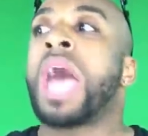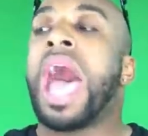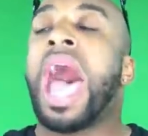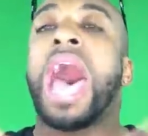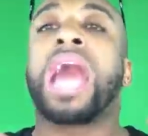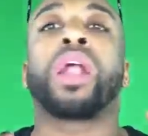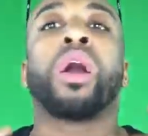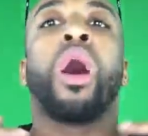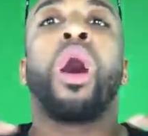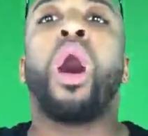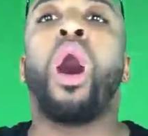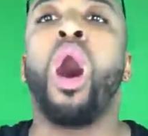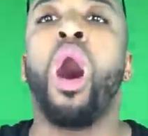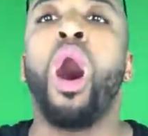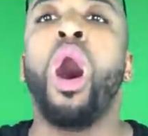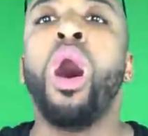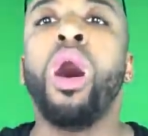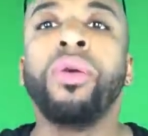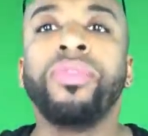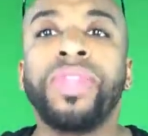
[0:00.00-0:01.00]
out of
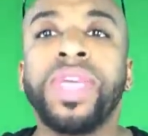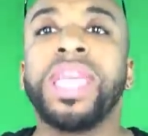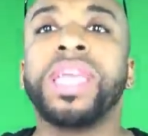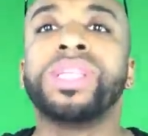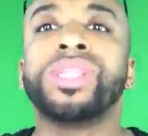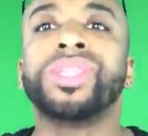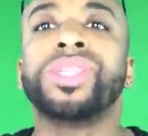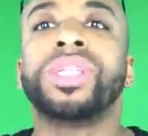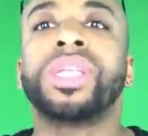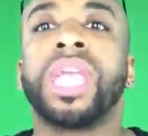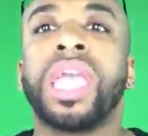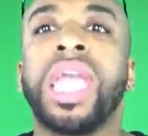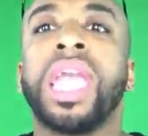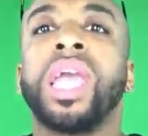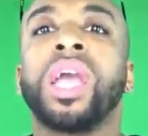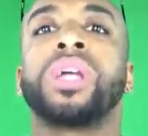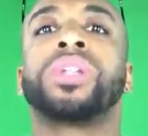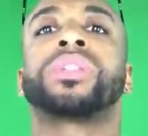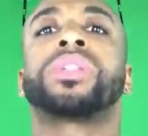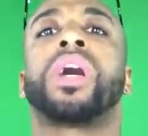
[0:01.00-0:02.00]
all these
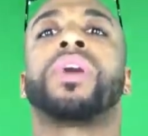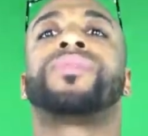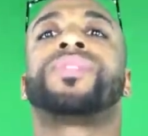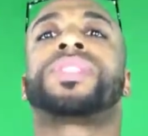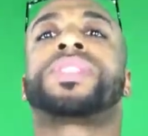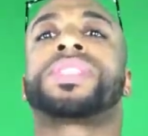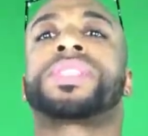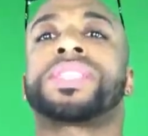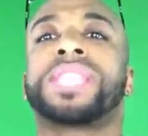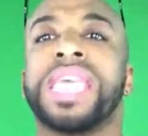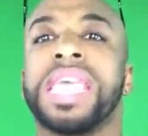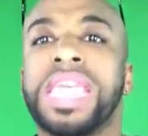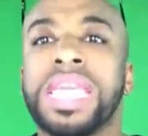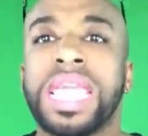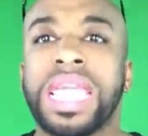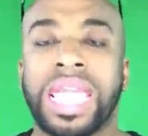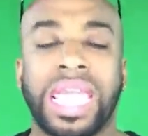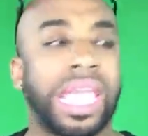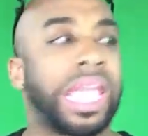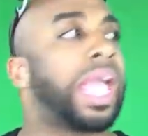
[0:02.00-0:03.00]
years of
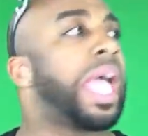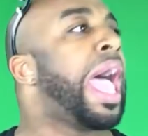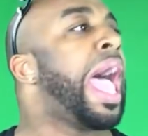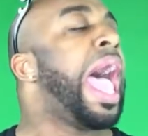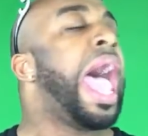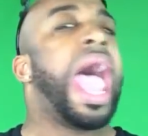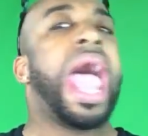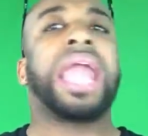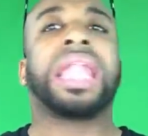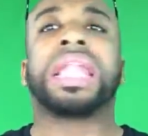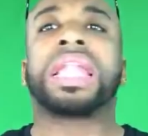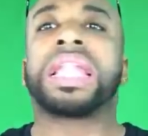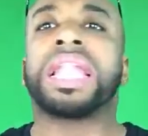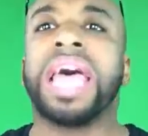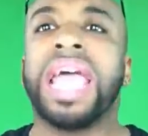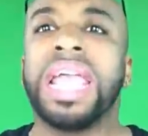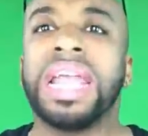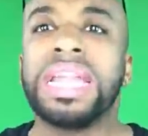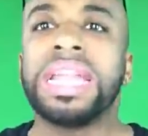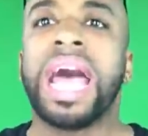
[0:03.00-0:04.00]
singing and
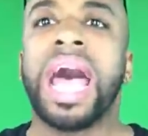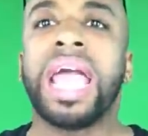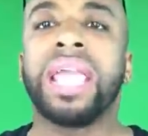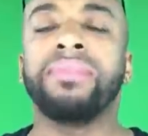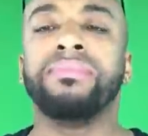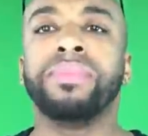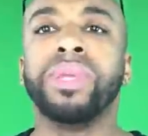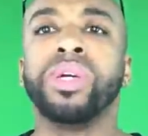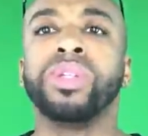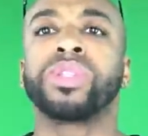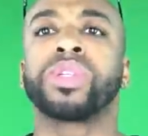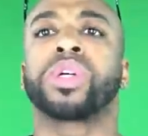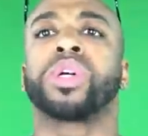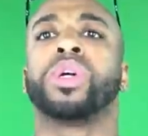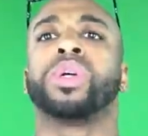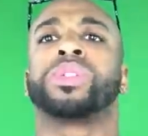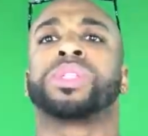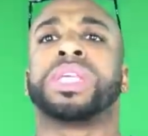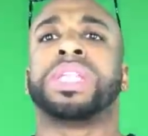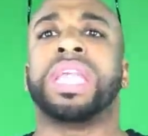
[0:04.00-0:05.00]
late night
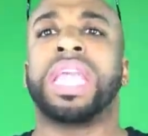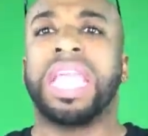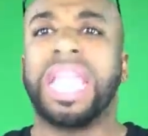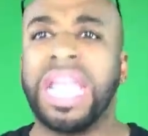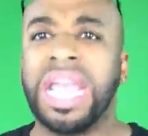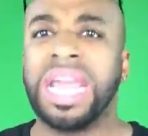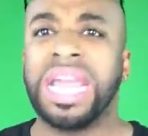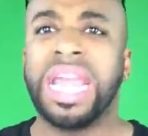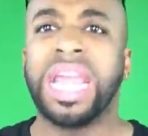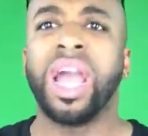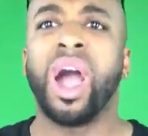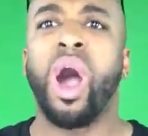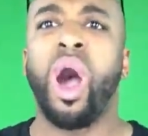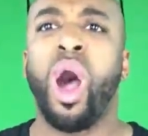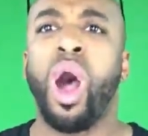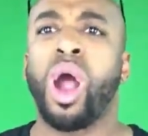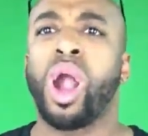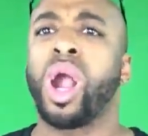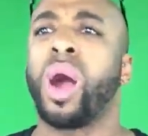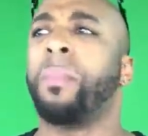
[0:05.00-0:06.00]
musicals and eating
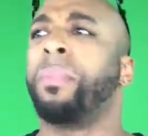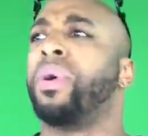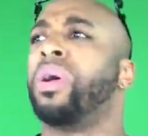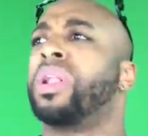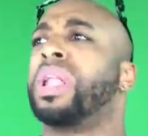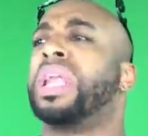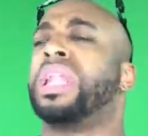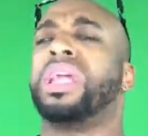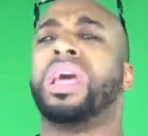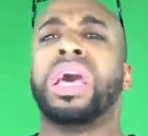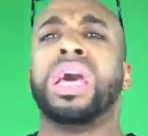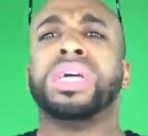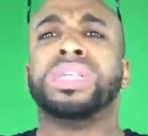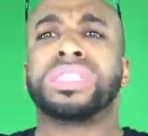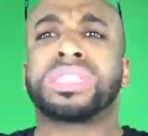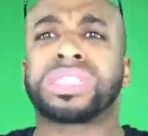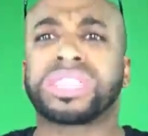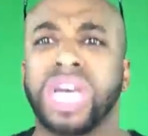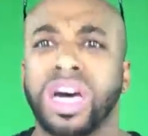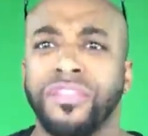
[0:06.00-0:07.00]
horrible and
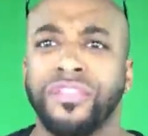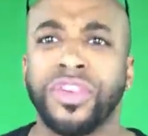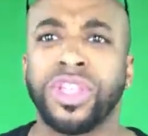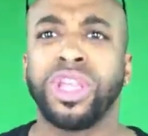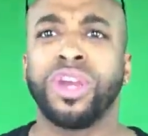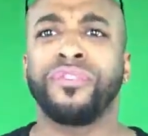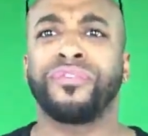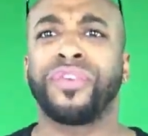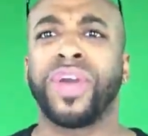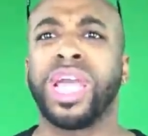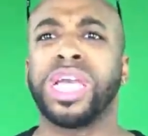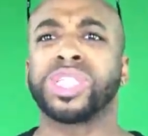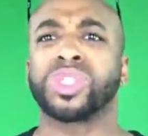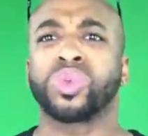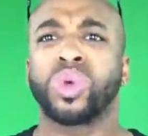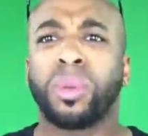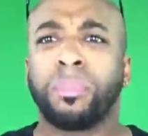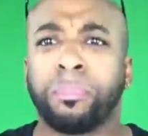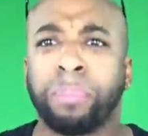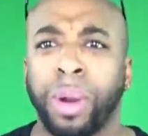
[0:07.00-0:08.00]
stuffing your face
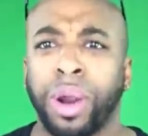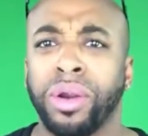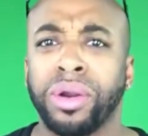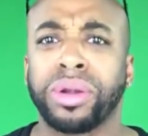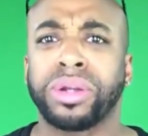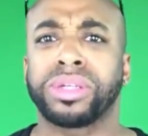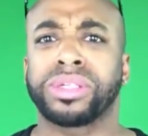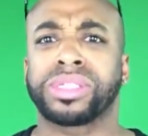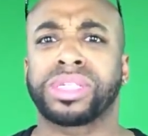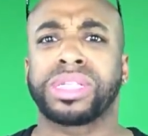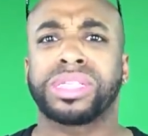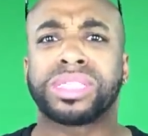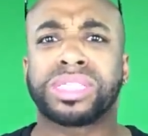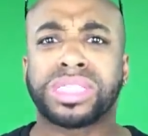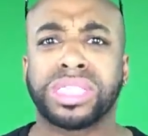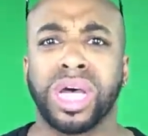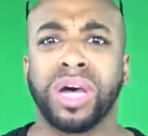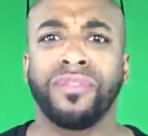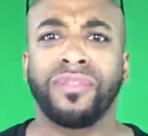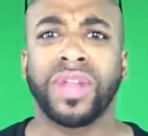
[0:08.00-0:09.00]
with burgers and
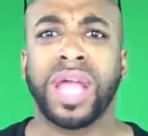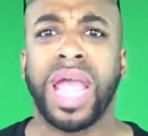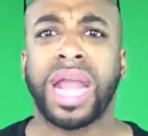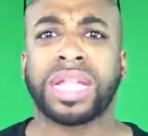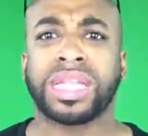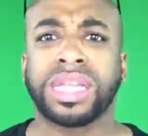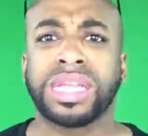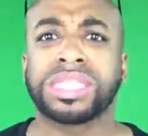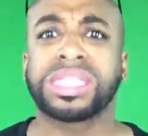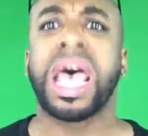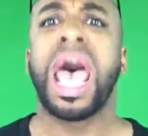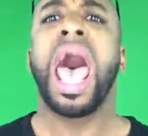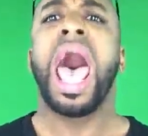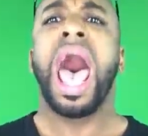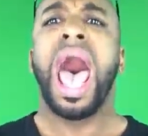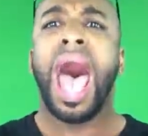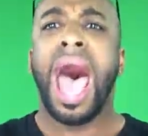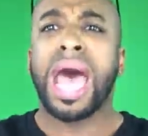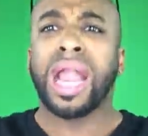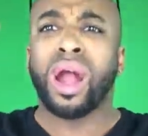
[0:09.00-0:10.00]
stuff like this,
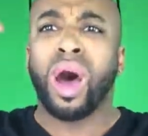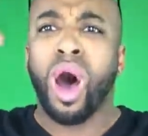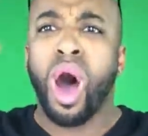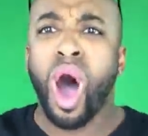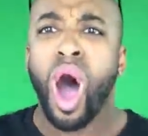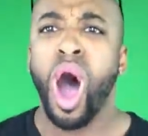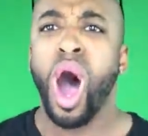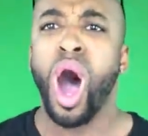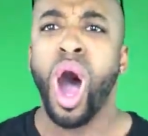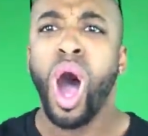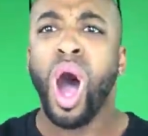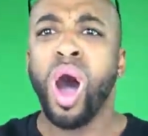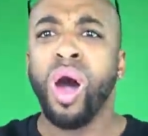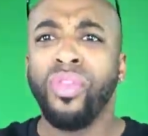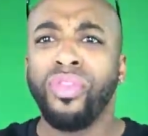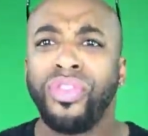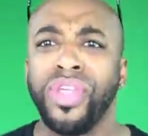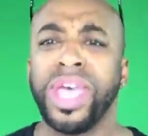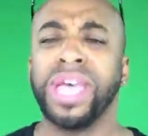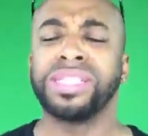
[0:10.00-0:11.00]
out of
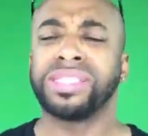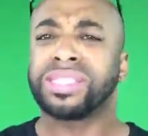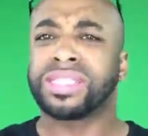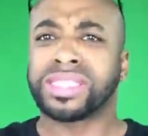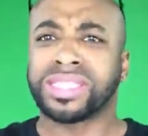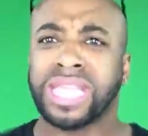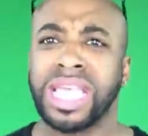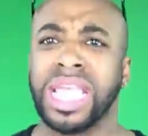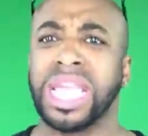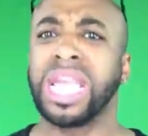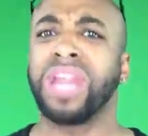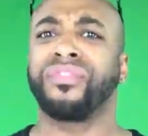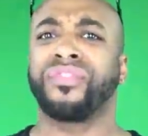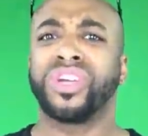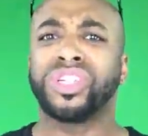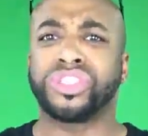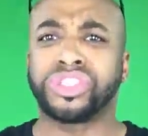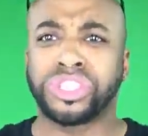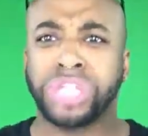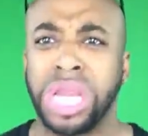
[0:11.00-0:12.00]
all this singing
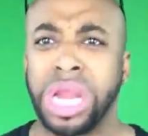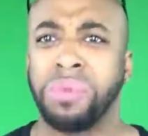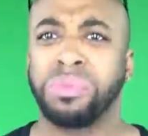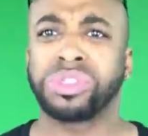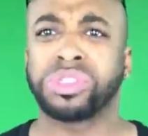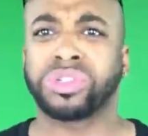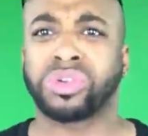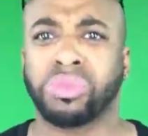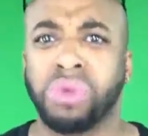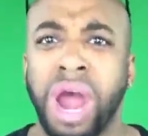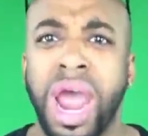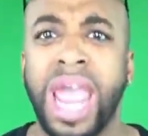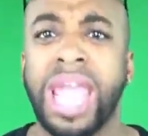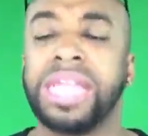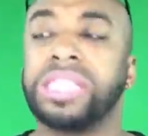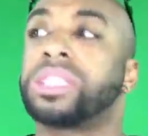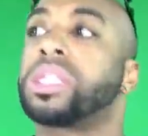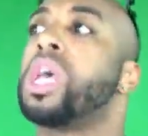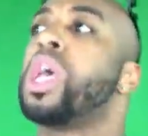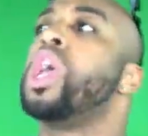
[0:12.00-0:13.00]
for Jesus
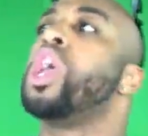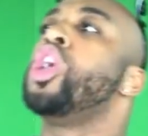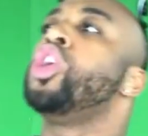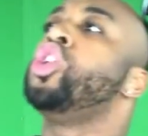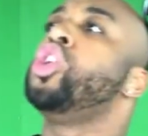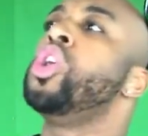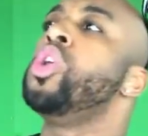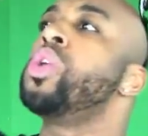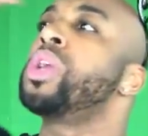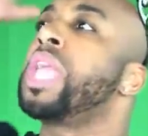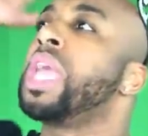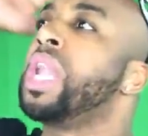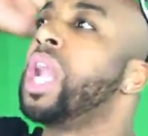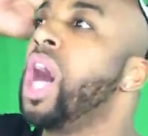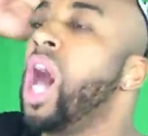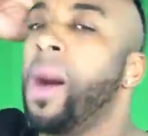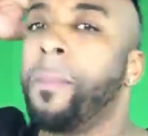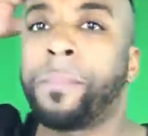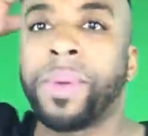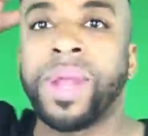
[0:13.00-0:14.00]
Christ, you get
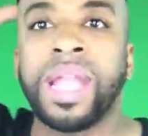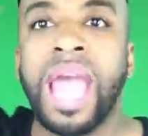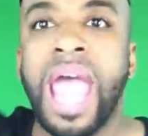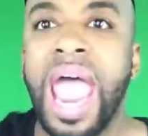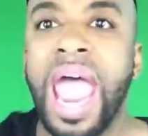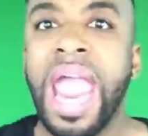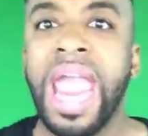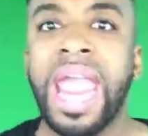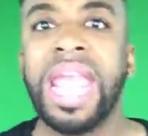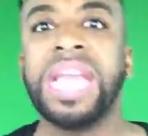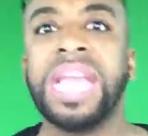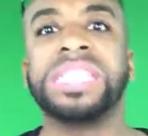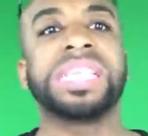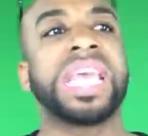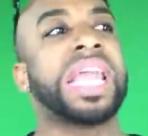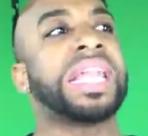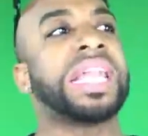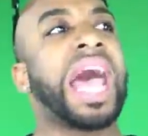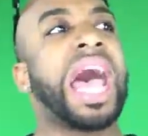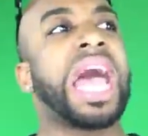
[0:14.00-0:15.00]
up in age
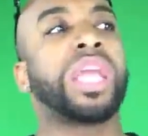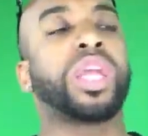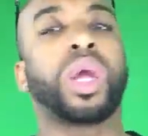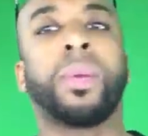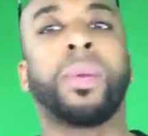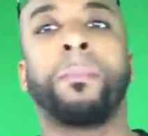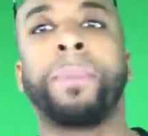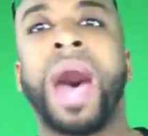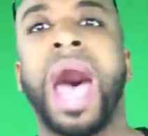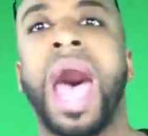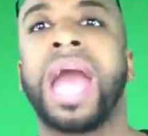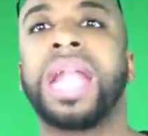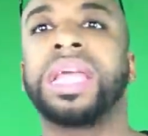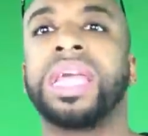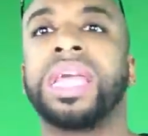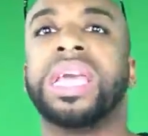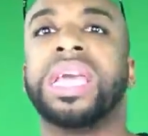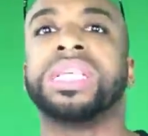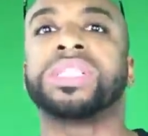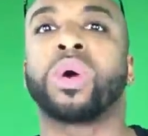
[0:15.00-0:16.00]
and now your
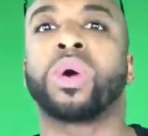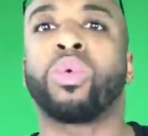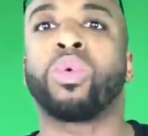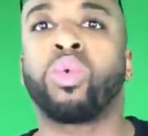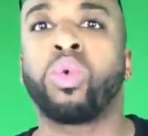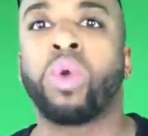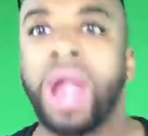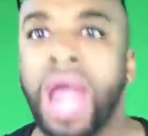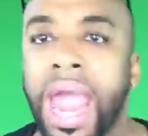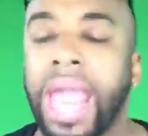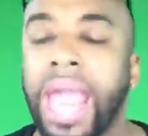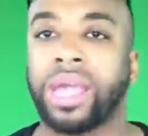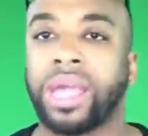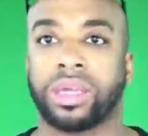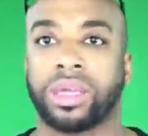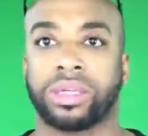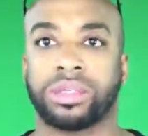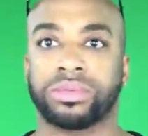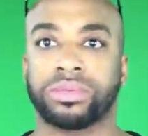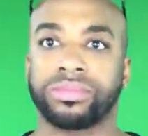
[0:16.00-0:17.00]
body is a
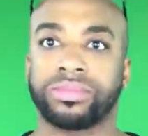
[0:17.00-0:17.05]
wreck.